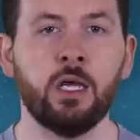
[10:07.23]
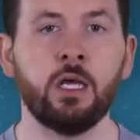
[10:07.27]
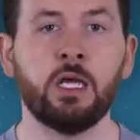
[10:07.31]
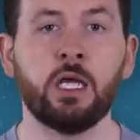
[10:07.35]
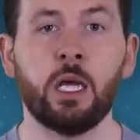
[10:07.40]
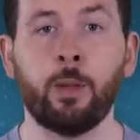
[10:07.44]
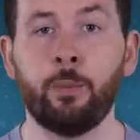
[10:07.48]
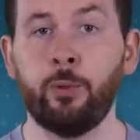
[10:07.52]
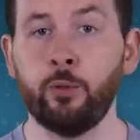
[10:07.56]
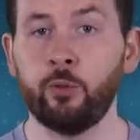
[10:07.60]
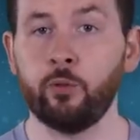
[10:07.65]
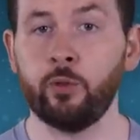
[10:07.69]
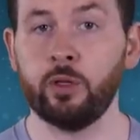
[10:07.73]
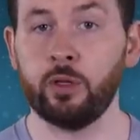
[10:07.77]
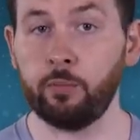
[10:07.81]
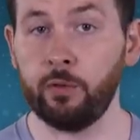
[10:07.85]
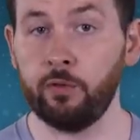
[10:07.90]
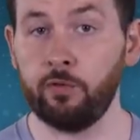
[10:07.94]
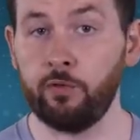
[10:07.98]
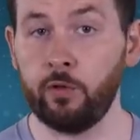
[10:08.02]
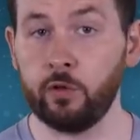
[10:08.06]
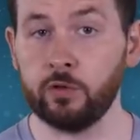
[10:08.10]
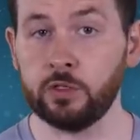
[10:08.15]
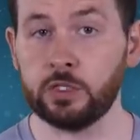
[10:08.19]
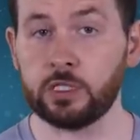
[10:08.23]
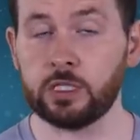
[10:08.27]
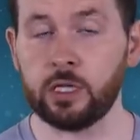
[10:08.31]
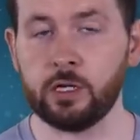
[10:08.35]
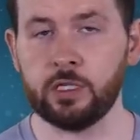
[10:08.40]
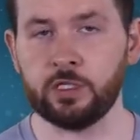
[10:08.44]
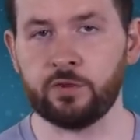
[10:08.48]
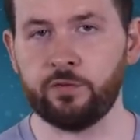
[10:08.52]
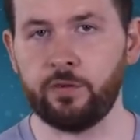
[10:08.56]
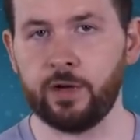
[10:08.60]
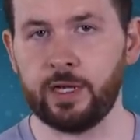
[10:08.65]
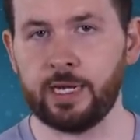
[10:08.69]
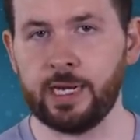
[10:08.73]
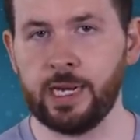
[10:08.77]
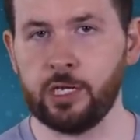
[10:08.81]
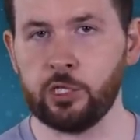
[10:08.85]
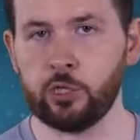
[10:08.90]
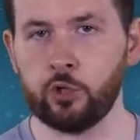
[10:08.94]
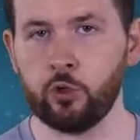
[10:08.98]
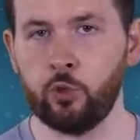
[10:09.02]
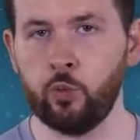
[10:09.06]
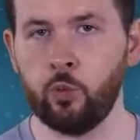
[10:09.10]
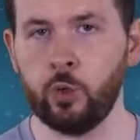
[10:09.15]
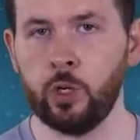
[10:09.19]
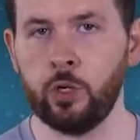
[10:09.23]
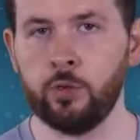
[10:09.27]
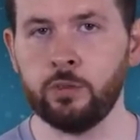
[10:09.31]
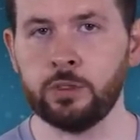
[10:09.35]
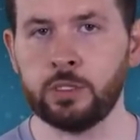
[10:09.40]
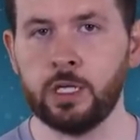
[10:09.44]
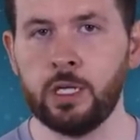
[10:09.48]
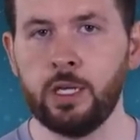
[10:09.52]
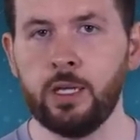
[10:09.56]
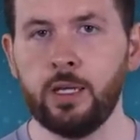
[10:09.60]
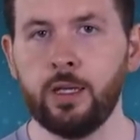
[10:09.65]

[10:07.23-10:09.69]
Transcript: coupled with the Provence side's financial woes,